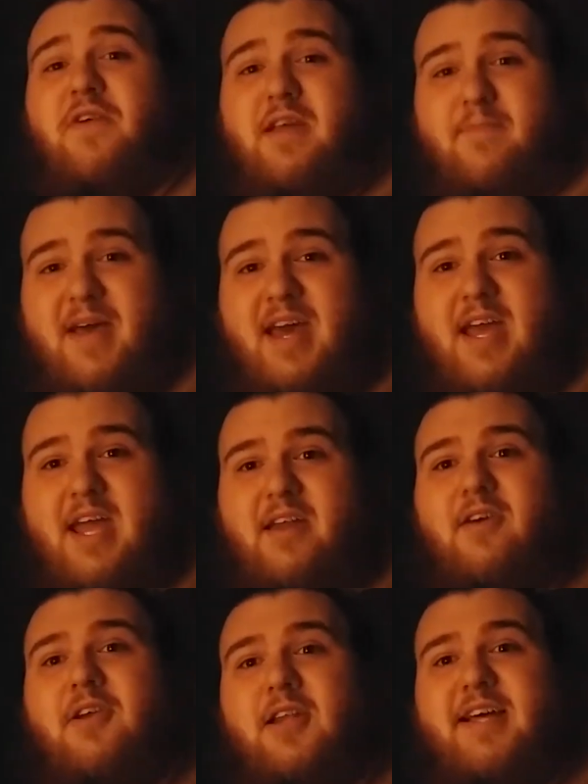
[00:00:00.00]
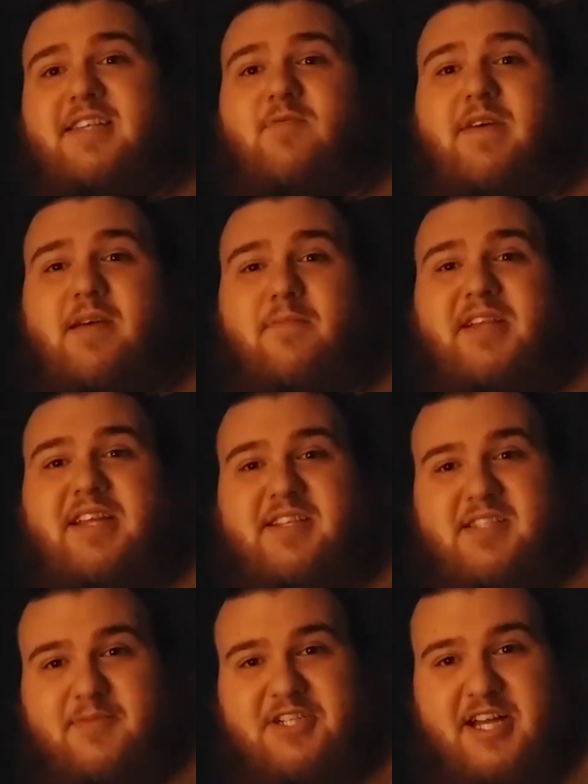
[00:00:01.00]
get paid unless we complete
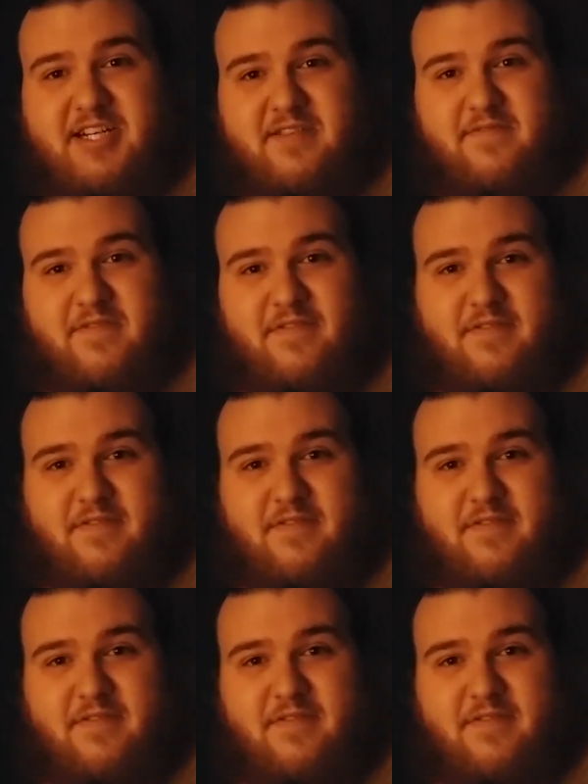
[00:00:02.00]
this objective.